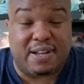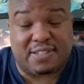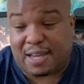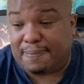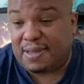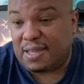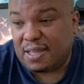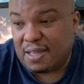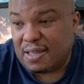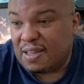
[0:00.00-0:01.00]
of time.
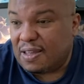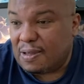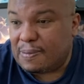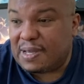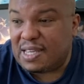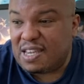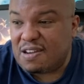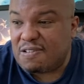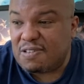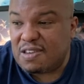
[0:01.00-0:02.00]
But,
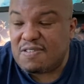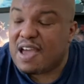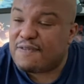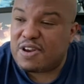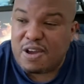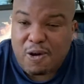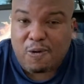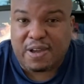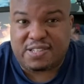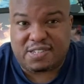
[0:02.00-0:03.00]
you never
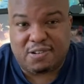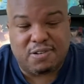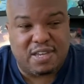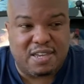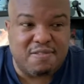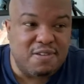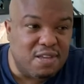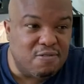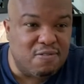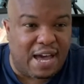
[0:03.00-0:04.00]
know. And so
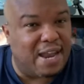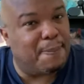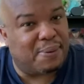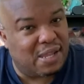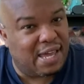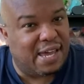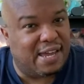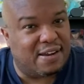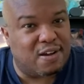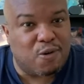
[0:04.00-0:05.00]
you got to
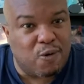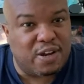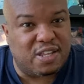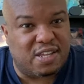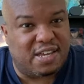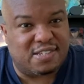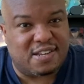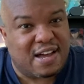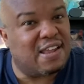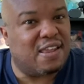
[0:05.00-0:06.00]
plan accordingly as
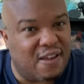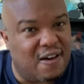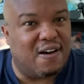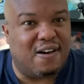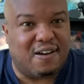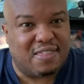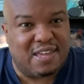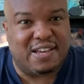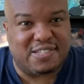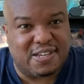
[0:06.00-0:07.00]
to how long
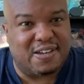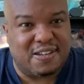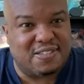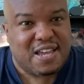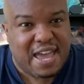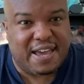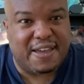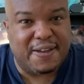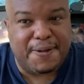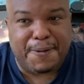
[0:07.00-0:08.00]
things are going to take.
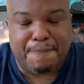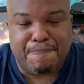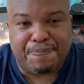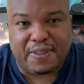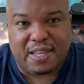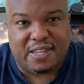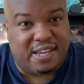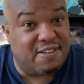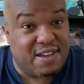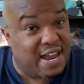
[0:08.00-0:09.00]

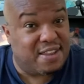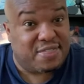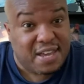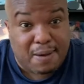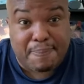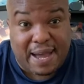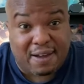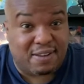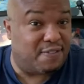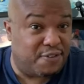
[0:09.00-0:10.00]
Then you got to think
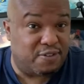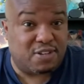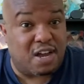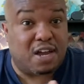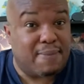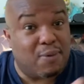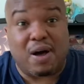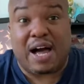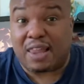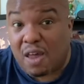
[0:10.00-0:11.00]
about, if you're talking about,
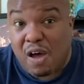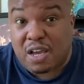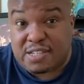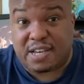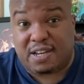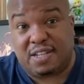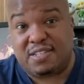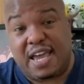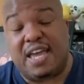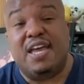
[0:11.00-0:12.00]
well, how long is it going to
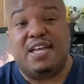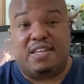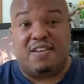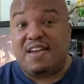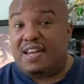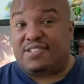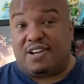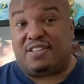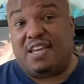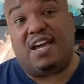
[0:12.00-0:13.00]
take? Then you got to
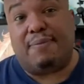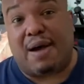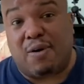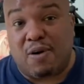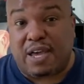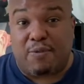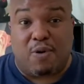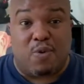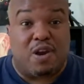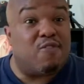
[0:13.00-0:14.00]
start thinking about, okay, well,
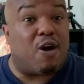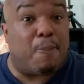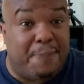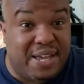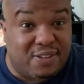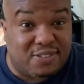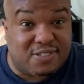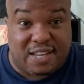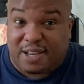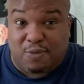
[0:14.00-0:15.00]
what are our bills?
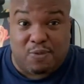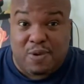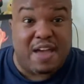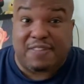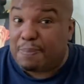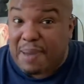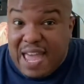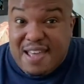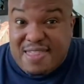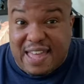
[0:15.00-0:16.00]
Like, we have to
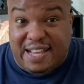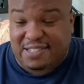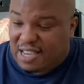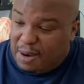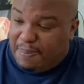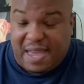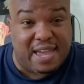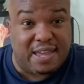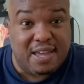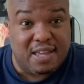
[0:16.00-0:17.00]
pay things. You got to
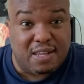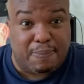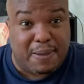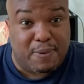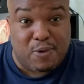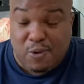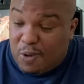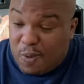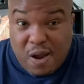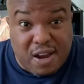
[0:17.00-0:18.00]
pay the people who are
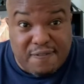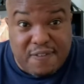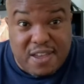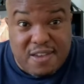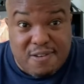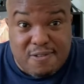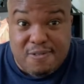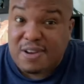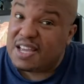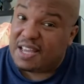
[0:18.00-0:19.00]
working for
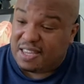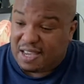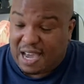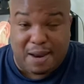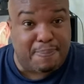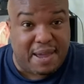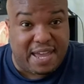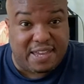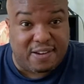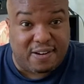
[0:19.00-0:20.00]
you. You got to pay
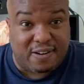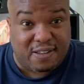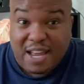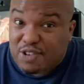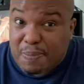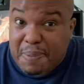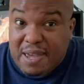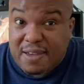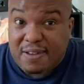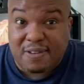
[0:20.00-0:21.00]
your electric
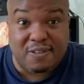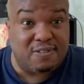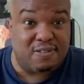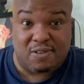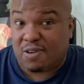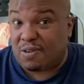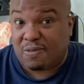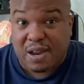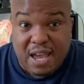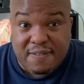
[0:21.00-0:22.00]
bill or
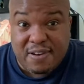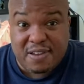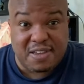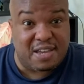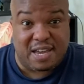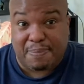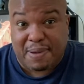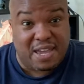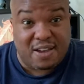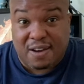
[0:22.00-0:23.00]
whatever. You got to
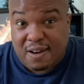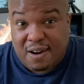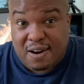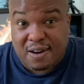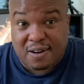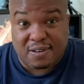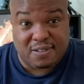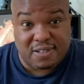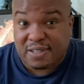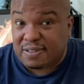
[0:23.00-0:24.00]
pay your car,
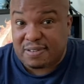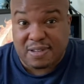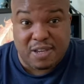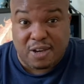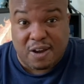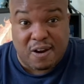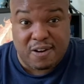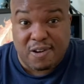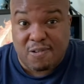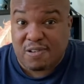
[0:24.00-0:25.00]
your car
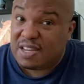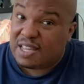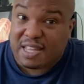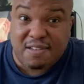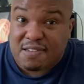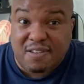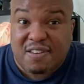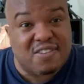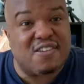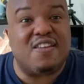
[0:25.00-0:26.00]
note.
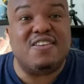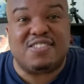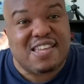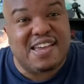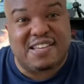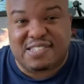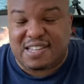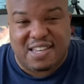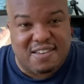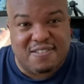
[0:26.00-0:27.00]
There's all these things
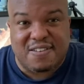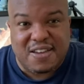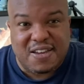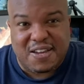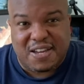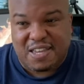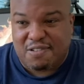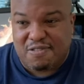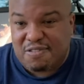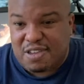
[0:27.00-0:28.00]
that you
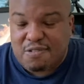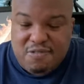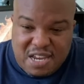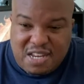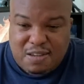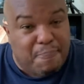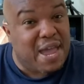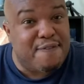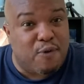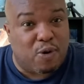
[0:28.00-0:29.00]
need to
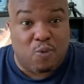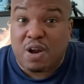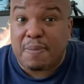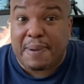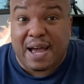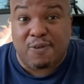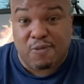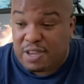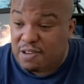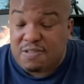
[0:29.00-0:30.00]
pay for. What about
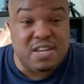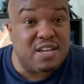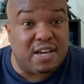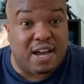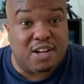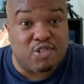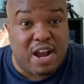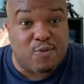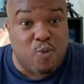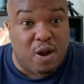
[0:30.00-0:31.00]
when you need to
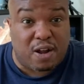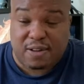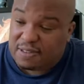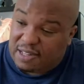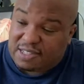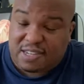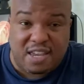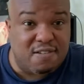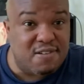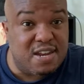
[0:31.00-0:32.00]
contract work? Let's say
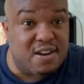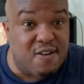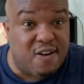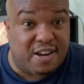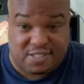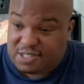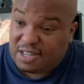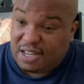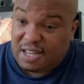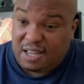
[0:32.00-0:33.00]
you need an artist.
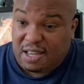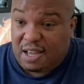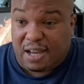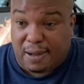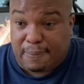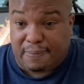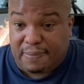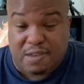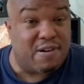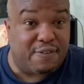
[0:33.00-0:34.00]

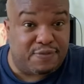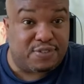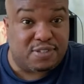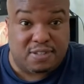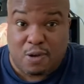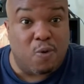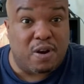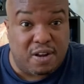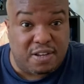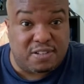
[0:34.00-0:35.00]
You have no one
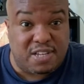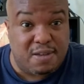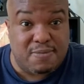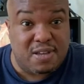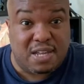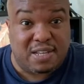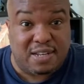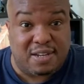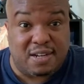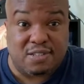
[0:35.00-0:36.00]
on your team who can get
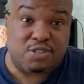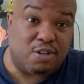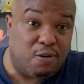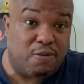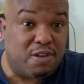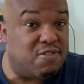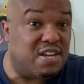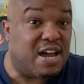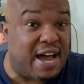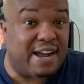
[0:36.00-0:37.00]
that done, so you need
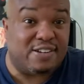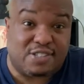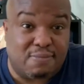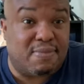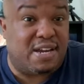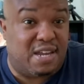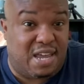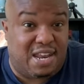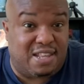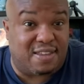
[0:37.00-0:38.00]
to hire somebody to
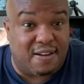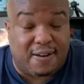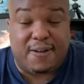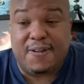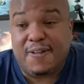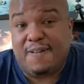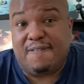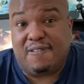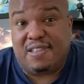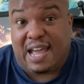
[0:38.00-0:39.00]
get it done.
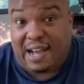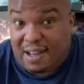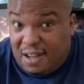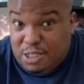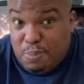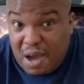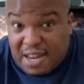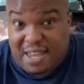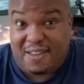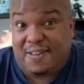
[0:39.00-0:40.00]
That costs money.